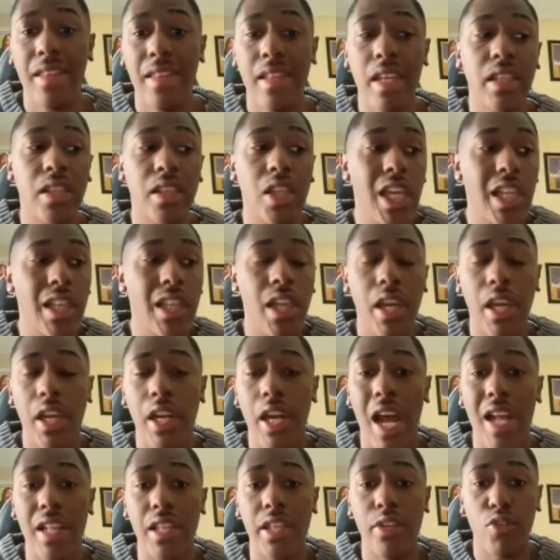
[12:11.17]
they land at
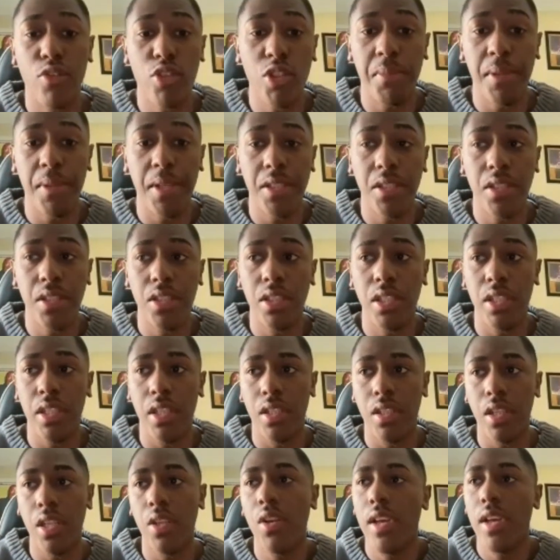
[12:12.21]
those places, and
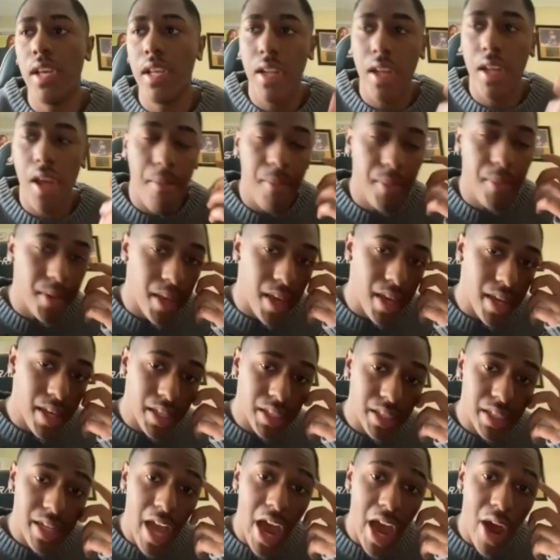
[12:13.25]
in the NBA, it's
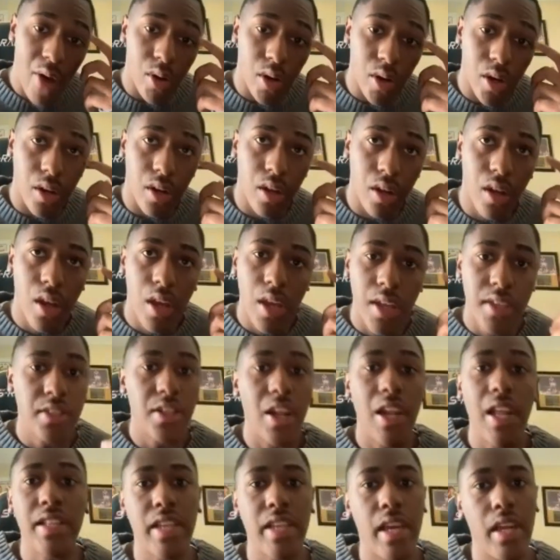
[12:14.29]
not like
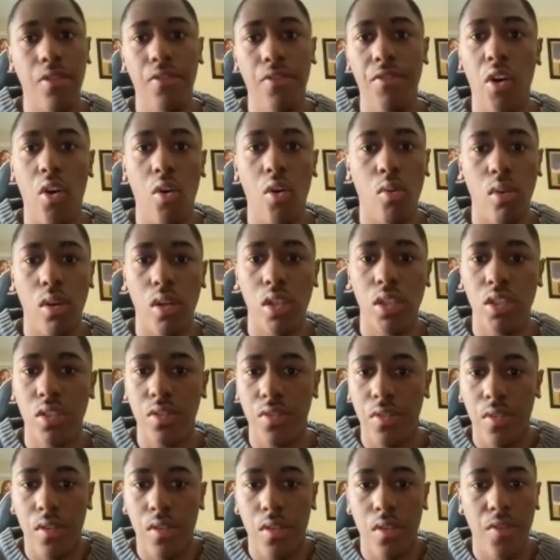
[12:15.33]
the NFL where it's
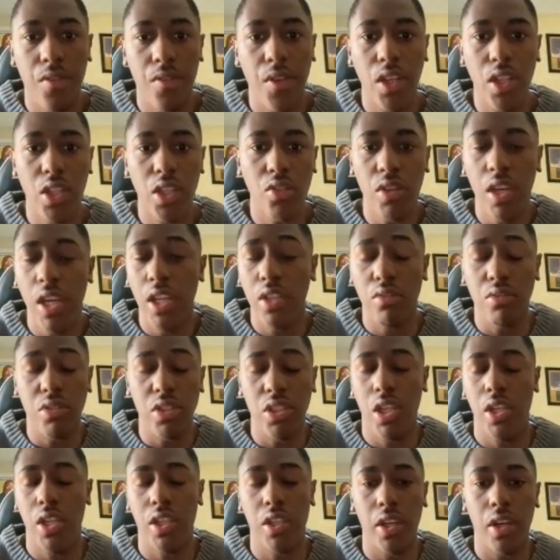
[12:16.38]
fucking you can't do shit
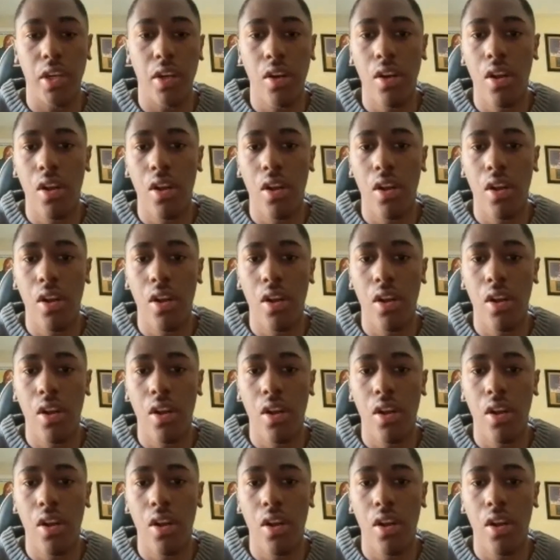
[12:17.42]
there. So